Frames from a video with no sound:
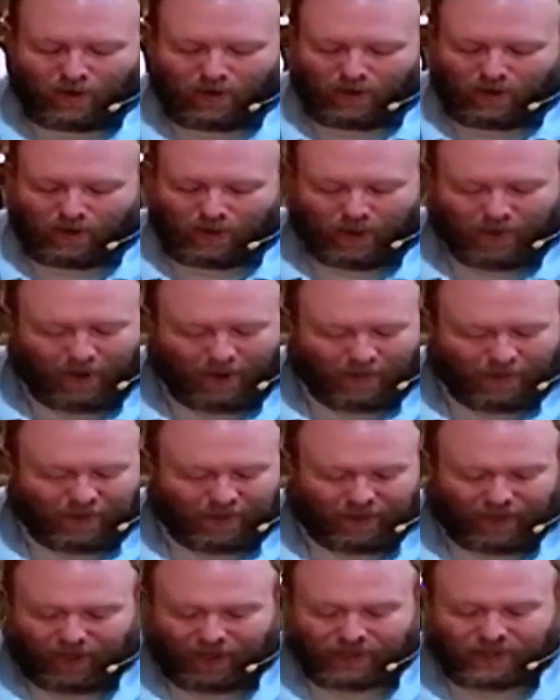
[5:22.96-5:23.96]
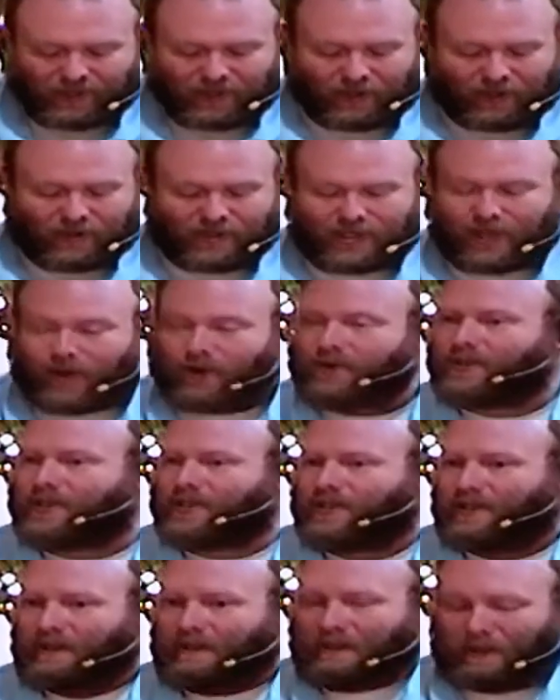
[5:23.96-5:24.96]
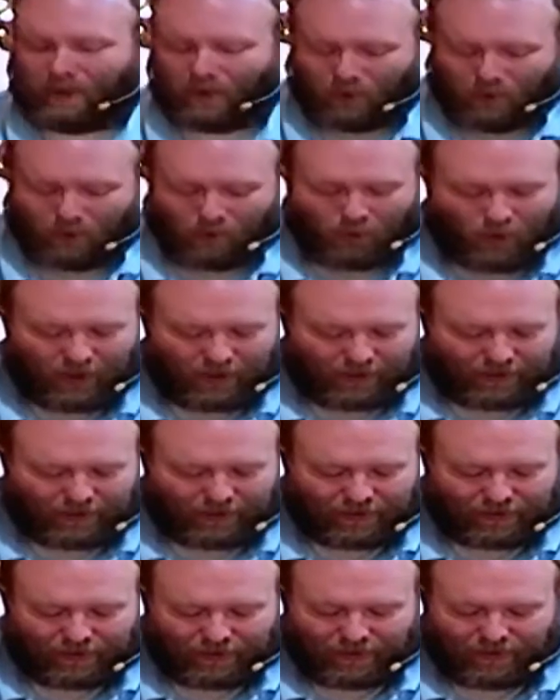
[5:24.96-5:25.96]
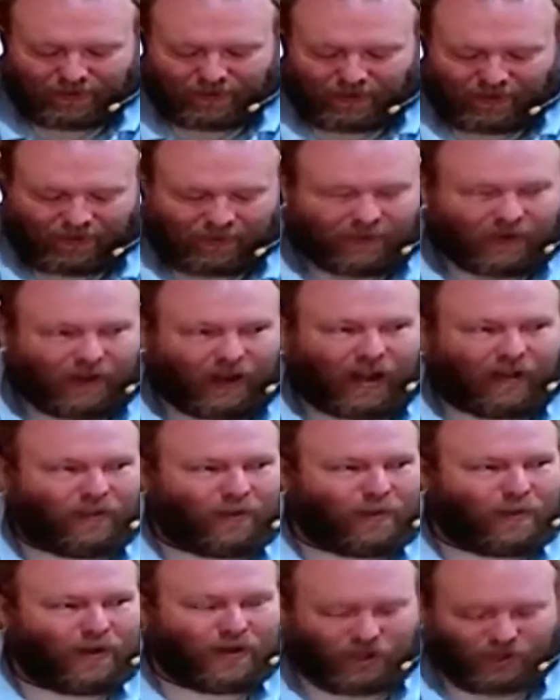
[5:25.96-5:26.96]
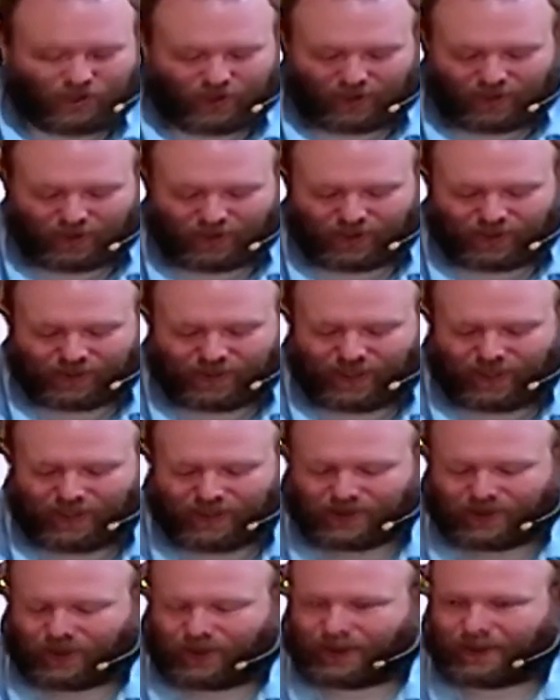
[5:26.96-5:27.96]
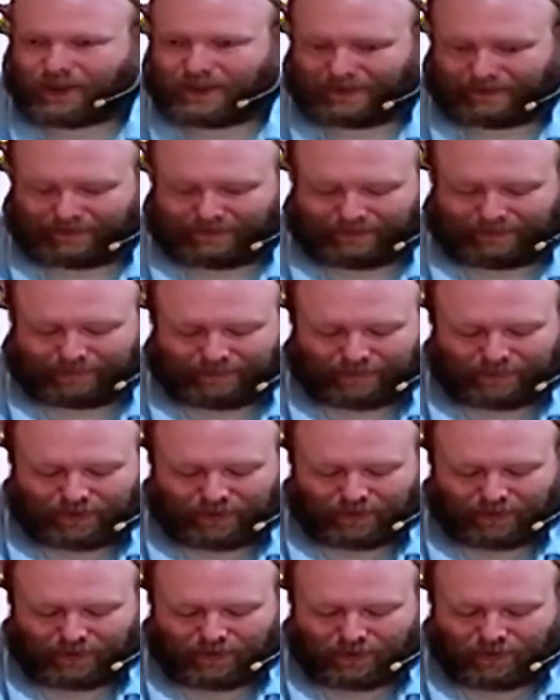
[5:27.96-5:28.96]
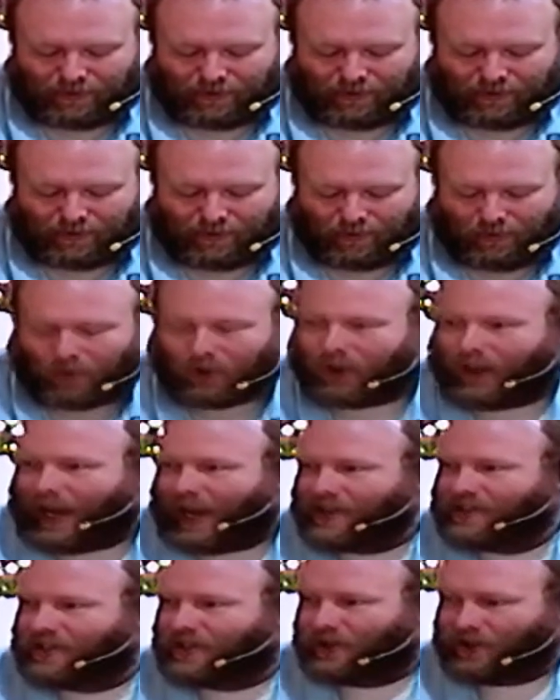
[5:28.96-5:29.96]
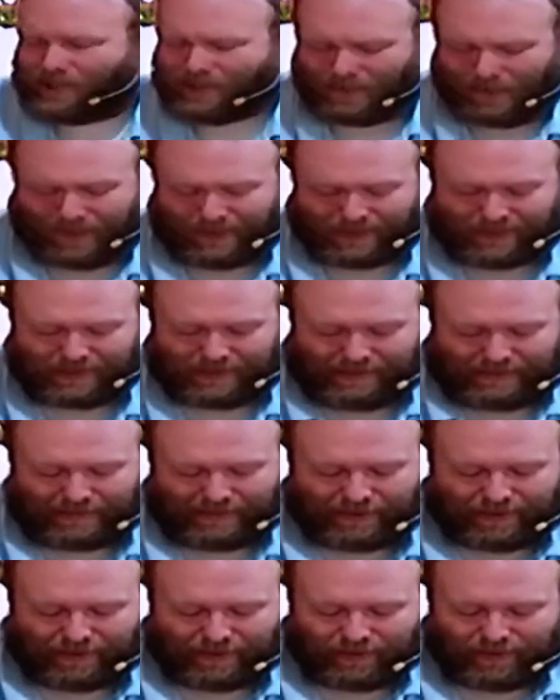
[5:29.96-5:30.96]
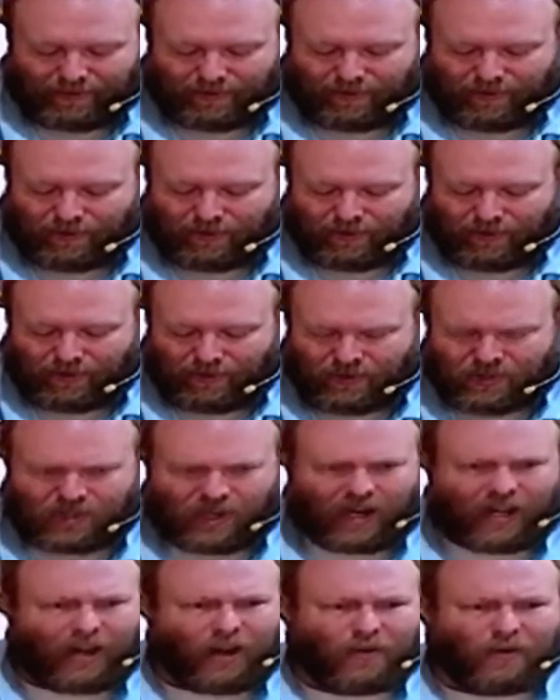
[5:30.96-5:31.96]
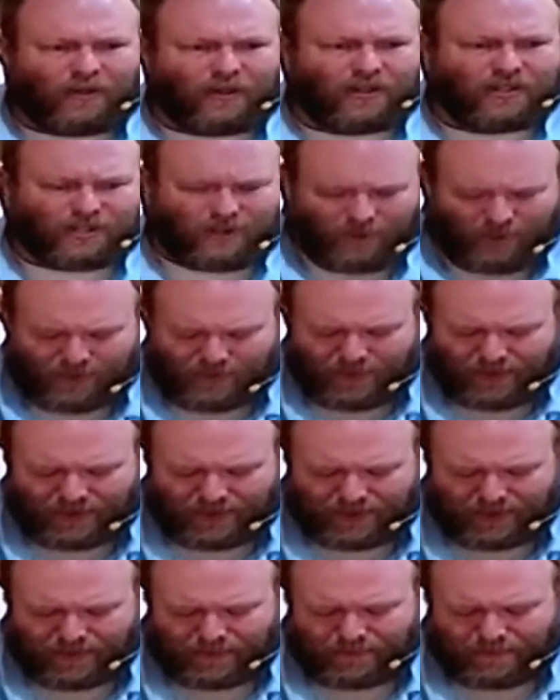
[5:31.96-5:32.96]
They may be thinking to themselves, ooh, I haven't been to church since Easter or last Christmas. Should I go this Christmas?